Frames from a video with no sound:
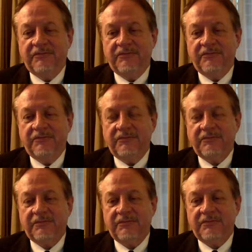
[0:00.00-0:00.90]

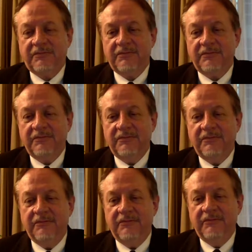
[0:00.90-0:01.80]

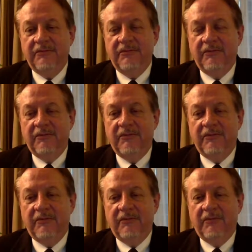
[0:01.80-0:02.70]

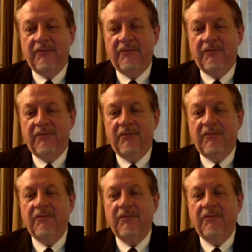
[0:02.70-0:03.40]
The person shown says nothing.